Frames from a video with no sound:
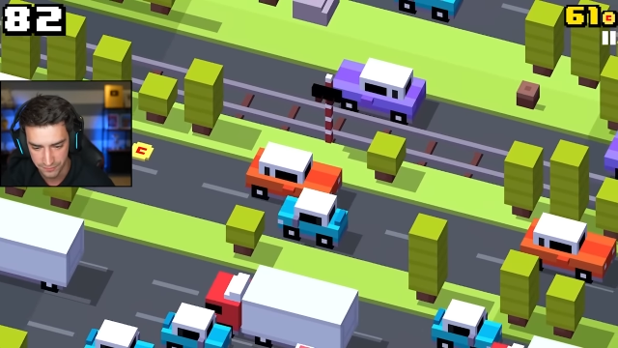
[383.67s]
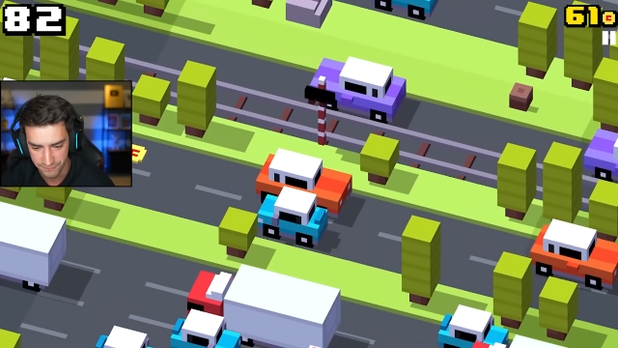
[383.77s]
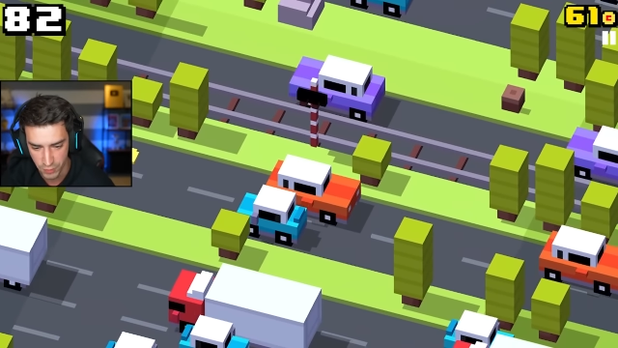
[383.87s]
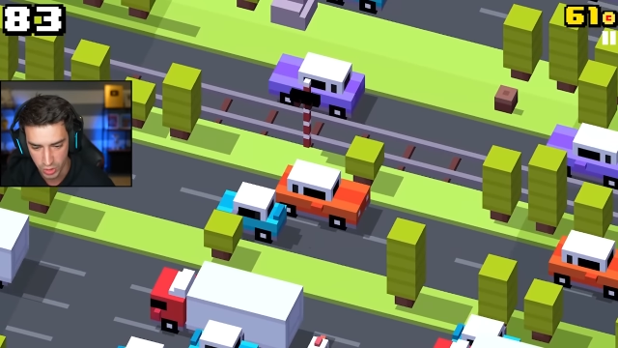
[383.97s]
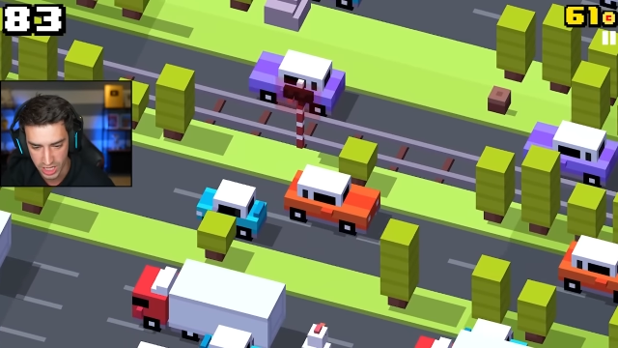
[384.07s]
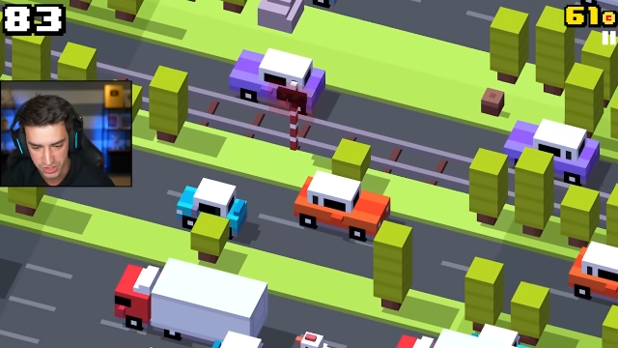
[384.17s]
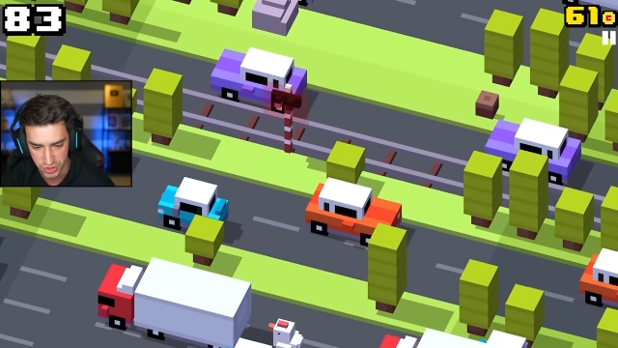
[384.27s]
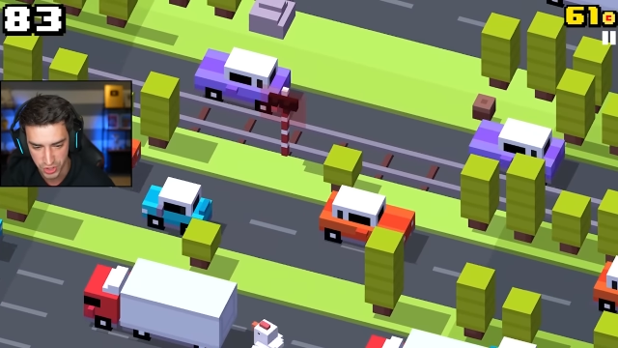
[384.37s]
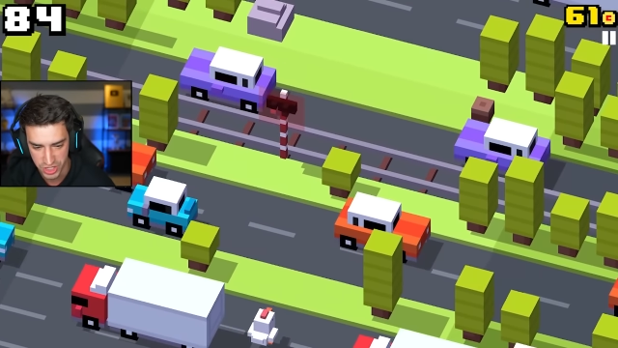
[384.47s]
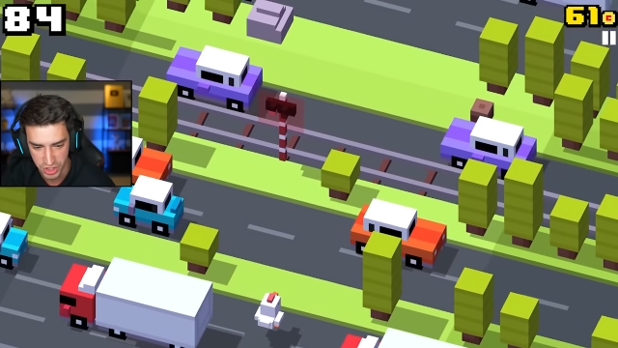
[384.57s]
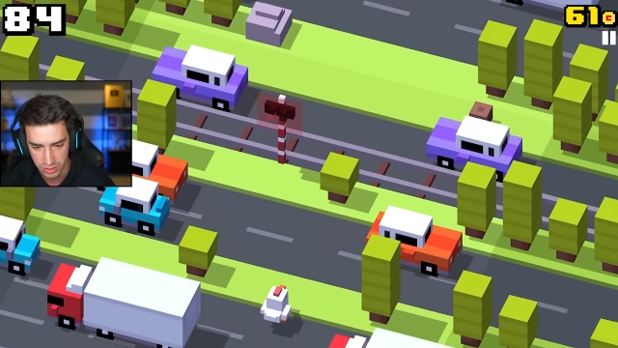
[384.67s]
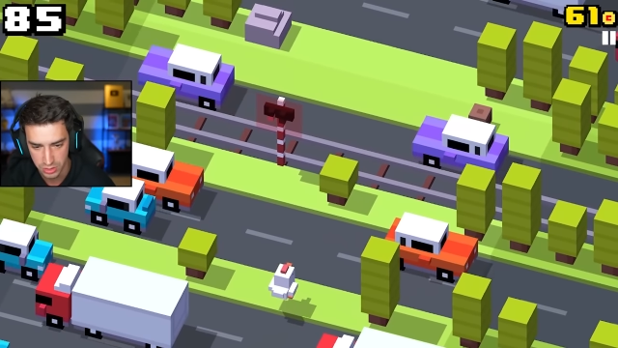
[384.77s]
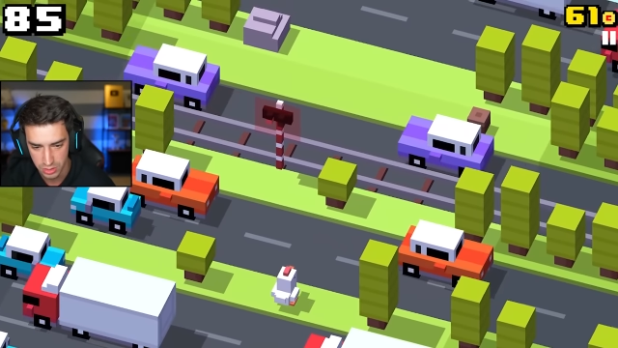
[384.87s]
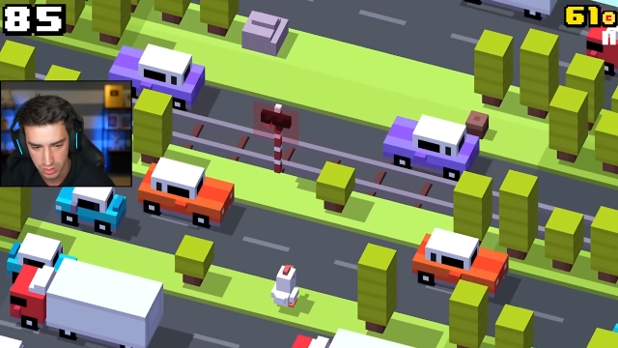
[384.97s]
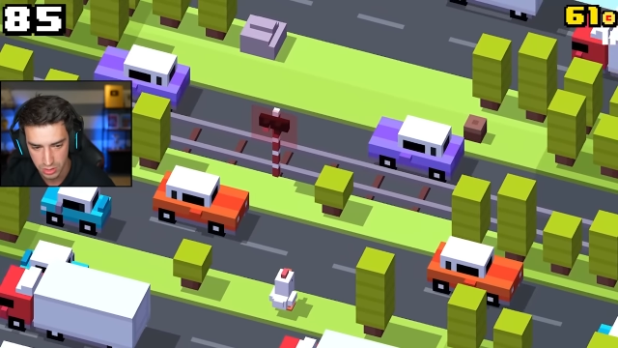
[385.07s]
full concentration.
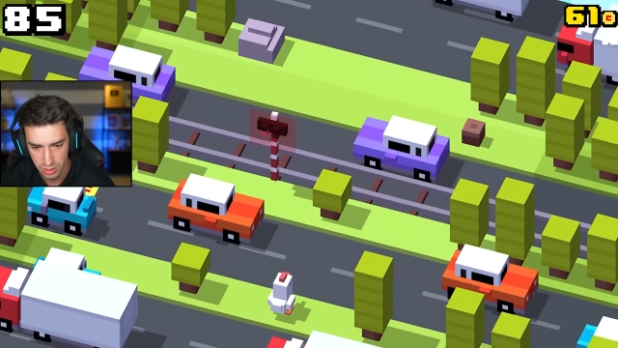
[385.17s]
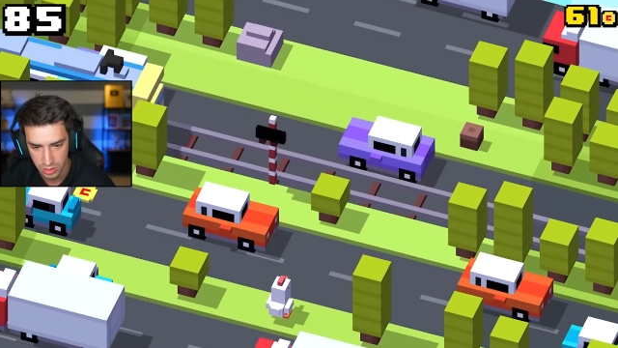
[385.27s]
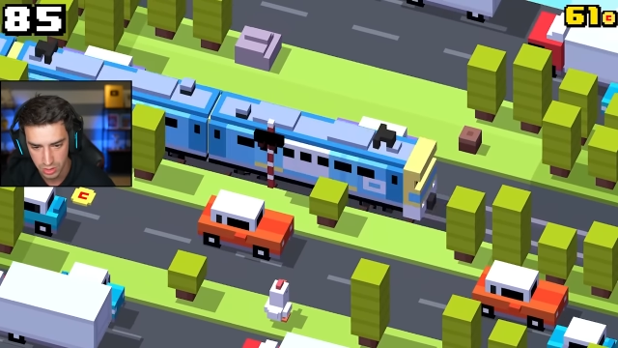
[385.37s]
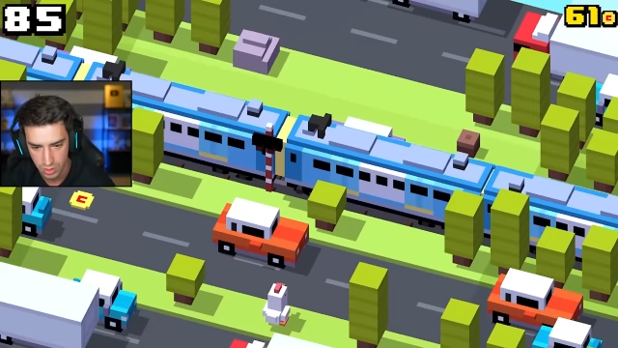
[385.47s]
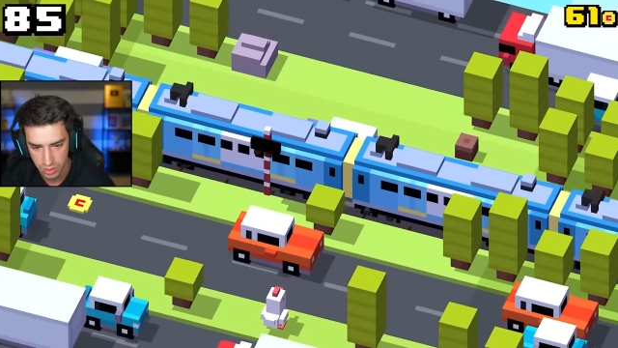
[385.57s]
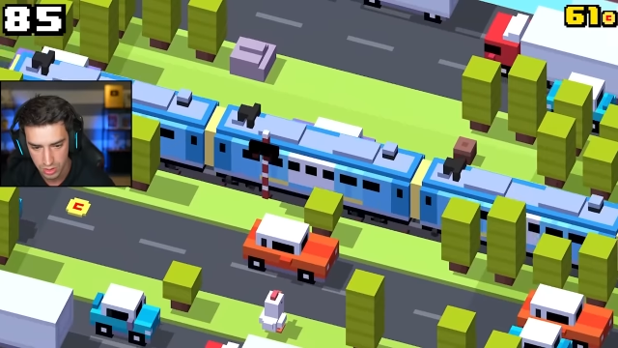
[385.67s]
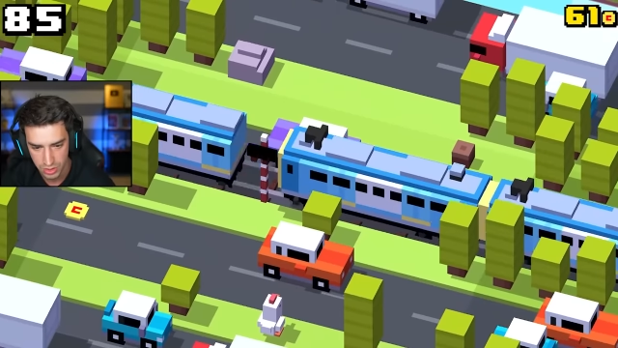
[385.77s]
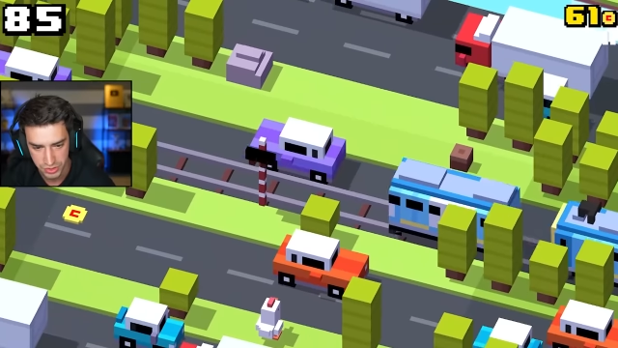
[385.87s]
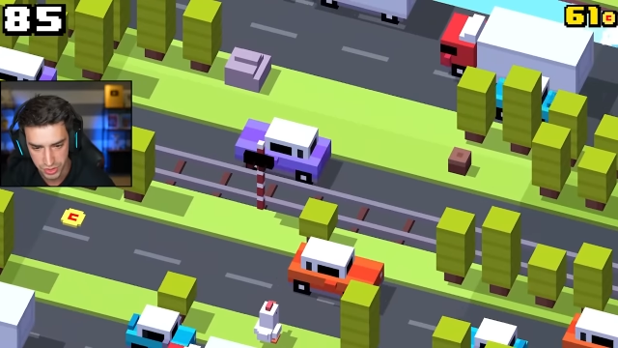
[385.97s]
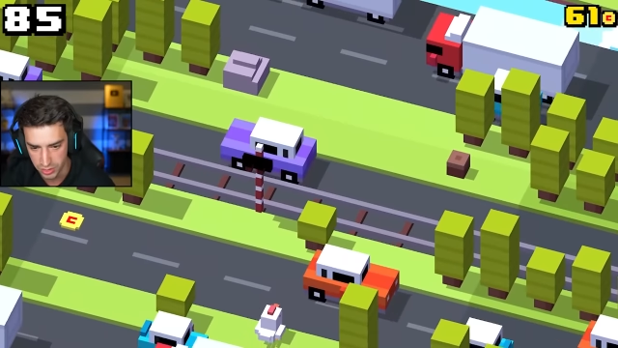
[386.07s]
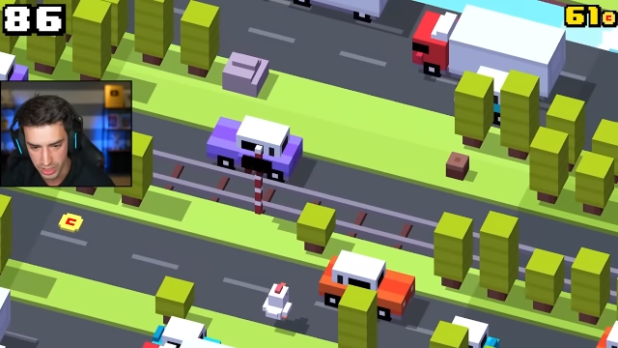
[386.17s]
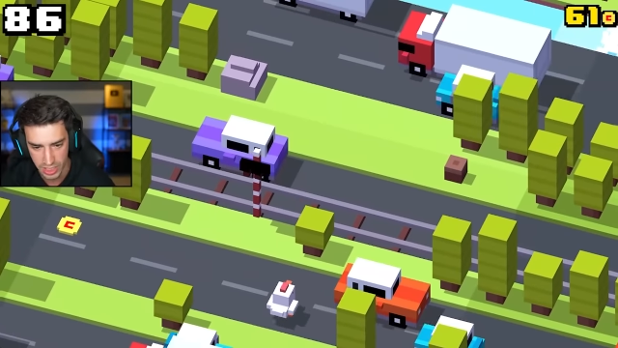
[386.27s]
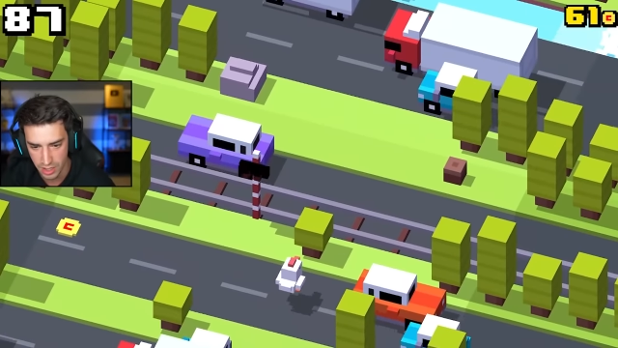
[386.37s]
Dude,